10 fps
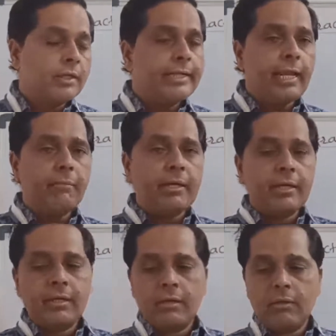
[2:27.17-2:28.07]
Tell
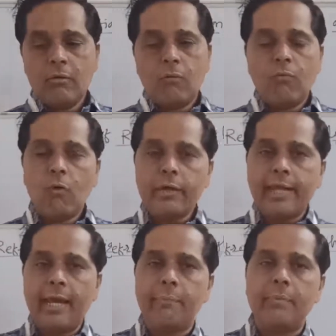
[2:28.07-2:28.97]
me, what
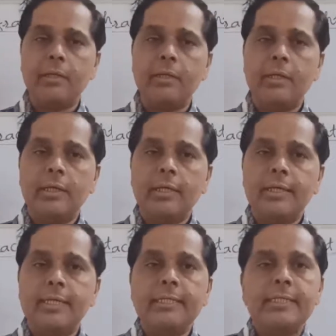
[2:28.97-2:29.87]
happened
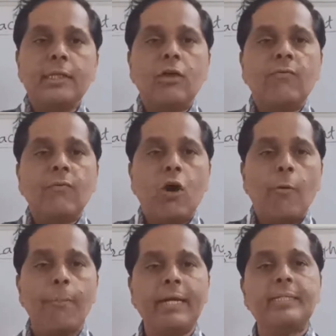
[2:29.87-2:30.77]
instead of
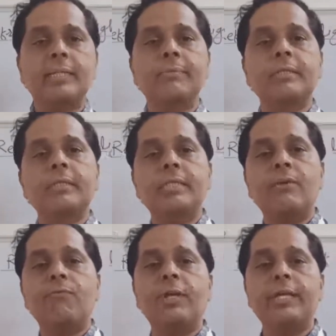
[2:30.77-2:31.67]
opaque substance
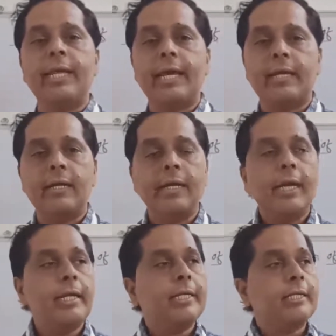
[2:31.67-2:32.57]
if we take
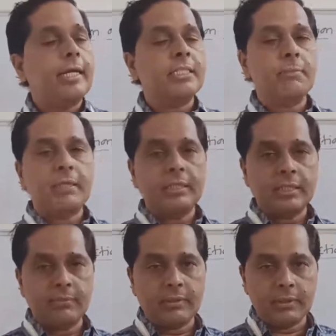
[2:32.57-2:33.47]
any transparent
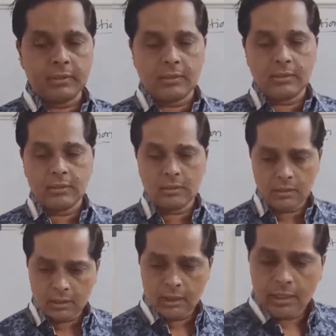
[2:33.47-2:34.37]
substance?
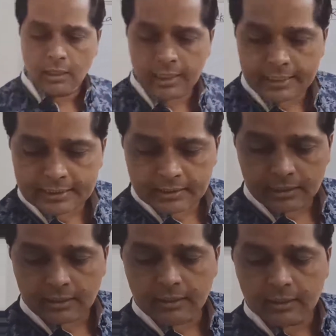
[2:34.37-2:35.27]
Let us
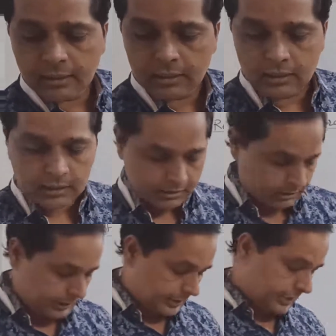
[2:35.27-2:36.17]
see.
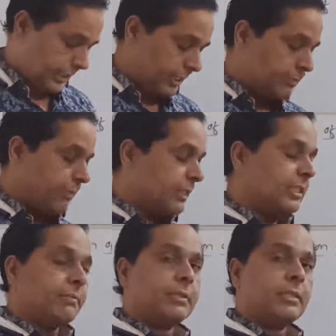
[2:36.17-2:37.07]
This is transparent
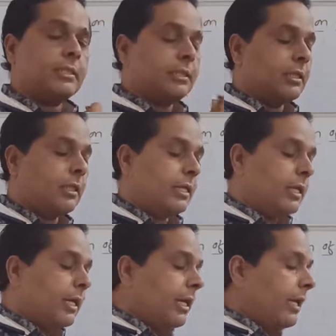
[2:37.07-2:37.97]
substance.
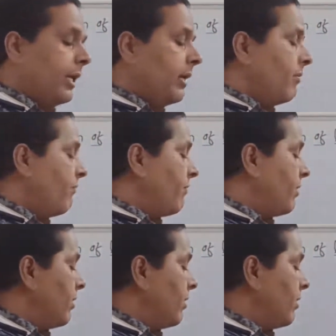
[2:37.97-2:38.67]
If